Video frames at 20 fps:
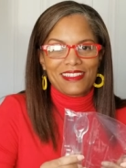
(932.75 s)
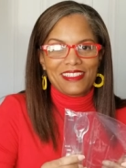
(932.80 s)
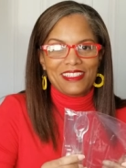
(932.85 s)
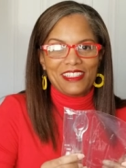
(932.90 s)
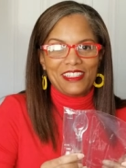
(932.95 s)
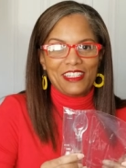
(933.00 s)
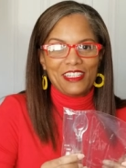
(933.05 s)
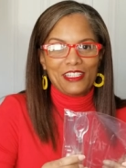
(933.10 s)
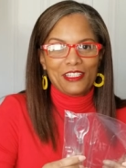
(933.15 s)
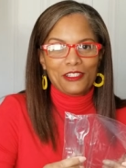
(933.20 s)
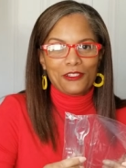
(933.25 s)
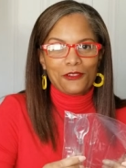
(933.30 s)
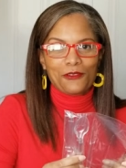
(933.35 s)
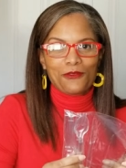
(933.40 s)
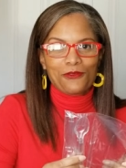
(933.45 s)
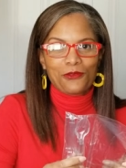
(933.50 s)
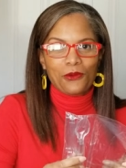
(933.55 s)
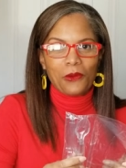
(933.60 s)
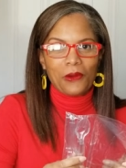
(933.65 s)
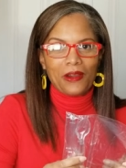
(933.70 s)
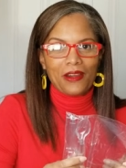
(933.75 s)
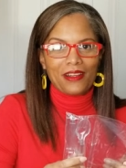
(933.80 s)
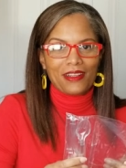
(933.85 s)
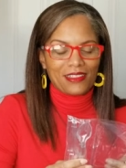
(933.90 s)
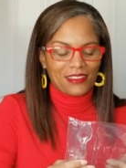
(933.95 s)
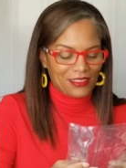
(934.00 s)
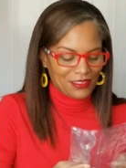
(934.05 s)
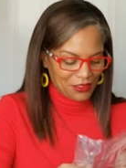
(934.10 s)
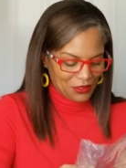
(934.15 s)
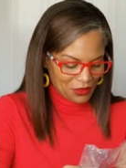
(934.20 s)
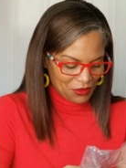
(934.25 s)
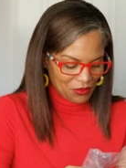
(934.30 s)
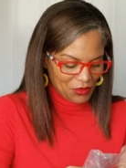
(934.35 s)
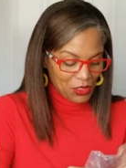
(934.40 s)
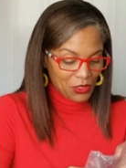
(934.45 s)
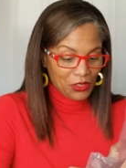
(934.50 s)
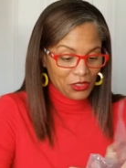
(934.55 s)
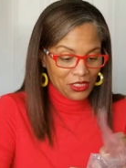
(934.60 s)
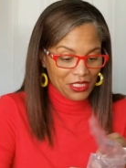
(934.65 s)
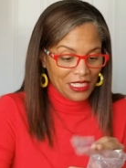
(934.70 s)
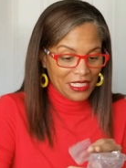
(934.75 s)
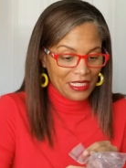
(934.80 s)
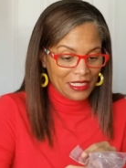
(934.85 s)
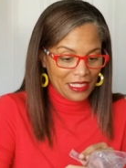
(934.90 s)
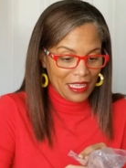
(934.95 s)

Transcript: You need a little fork. You could eat